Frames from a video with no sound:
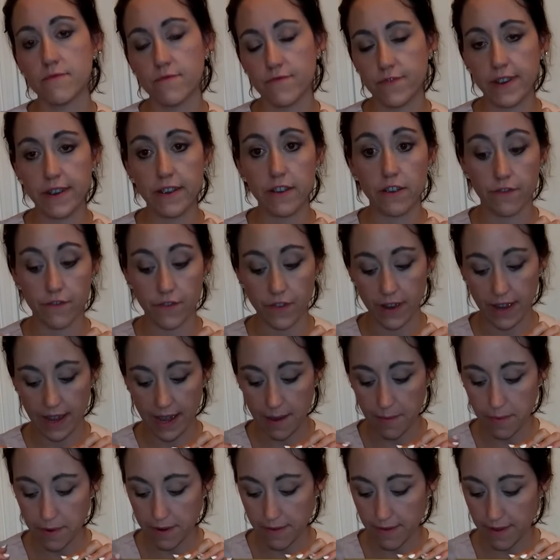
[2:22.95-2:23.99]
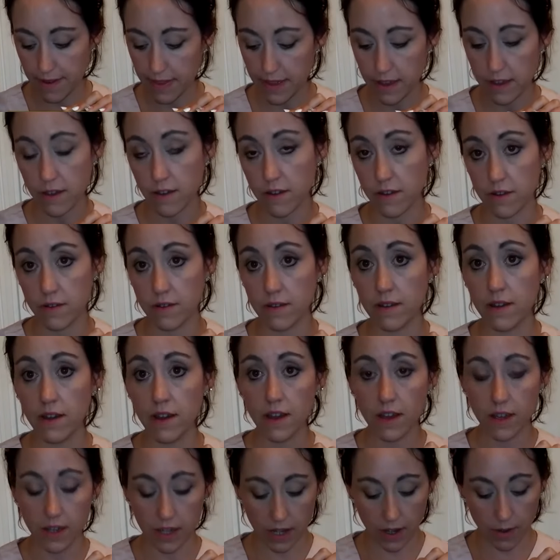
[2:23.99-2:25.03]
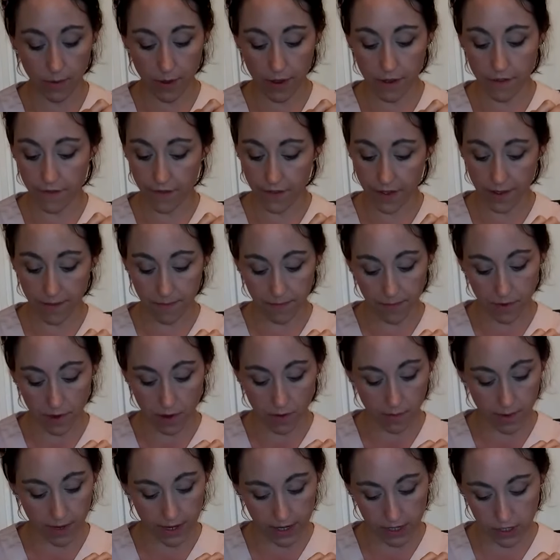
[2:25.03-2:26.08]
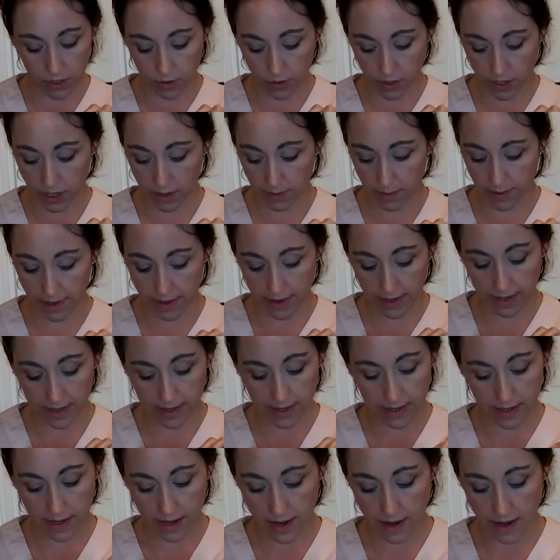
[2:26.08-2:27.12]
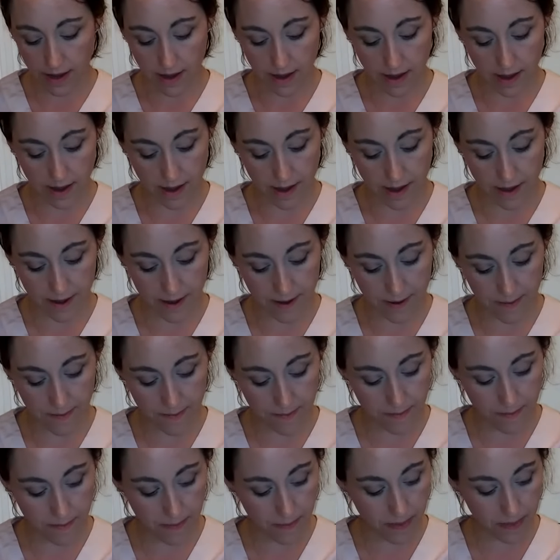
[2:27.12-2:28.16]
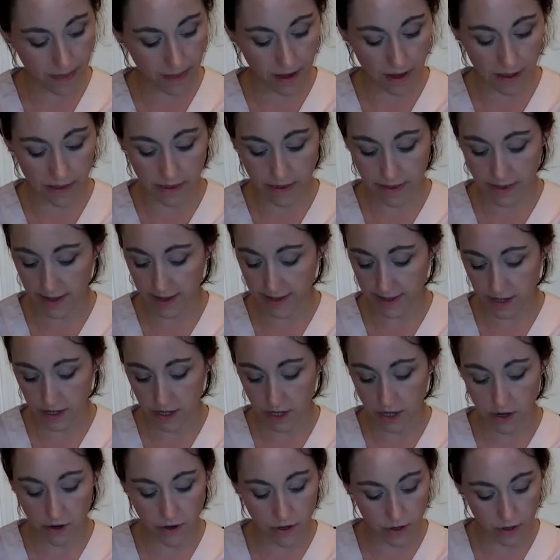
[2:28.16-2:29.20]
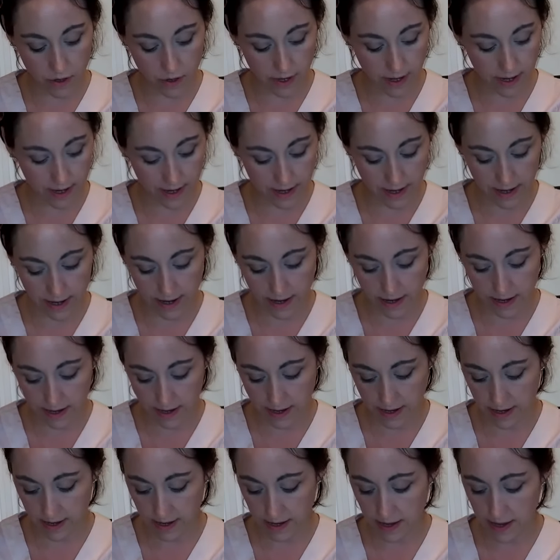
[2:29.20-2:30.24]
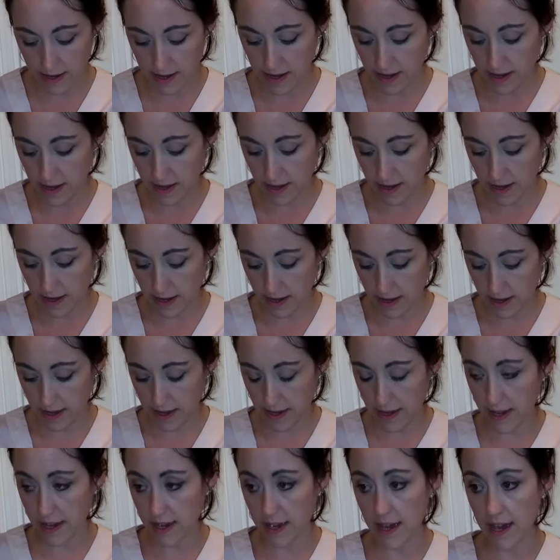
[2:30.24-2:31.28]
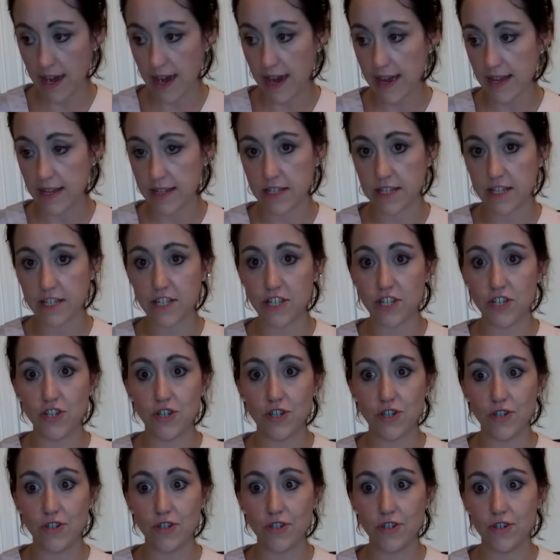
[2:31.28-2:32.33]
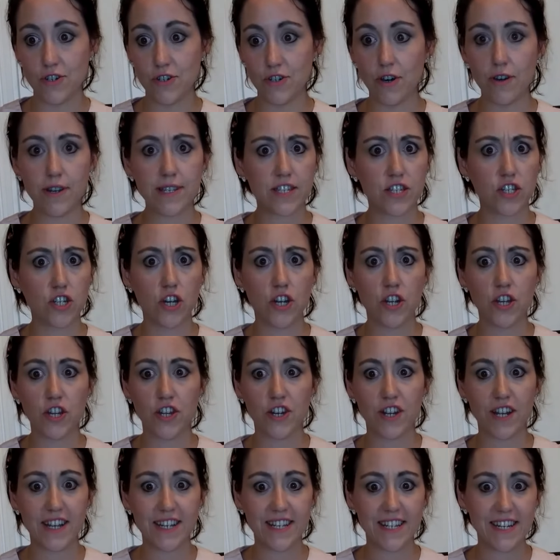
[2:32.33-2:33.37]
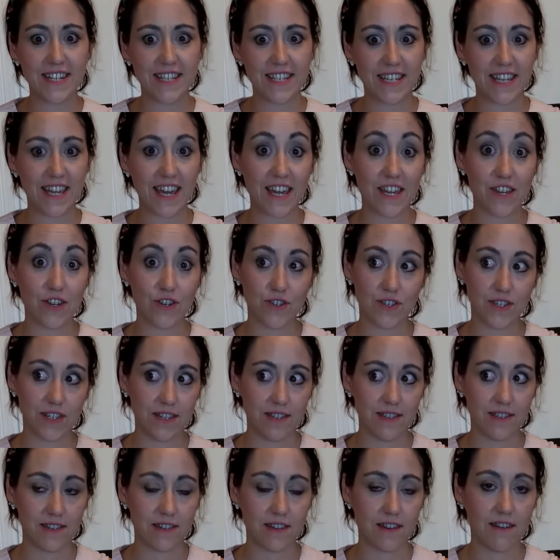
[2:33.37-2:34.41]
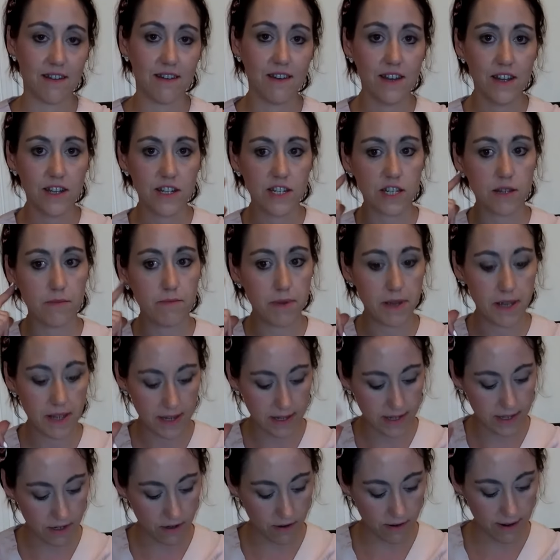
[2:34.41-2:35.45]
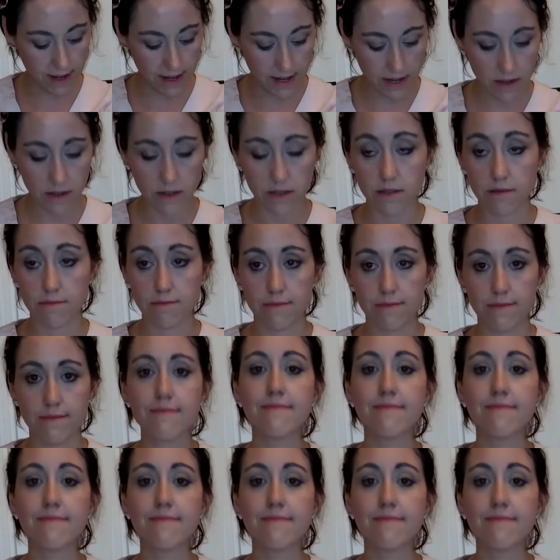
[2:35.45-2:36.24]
Very good vocabulary that you can go over while you're talking about this. Other things, I don't know, you can it's not a good idea to get your sister to pierce your ears.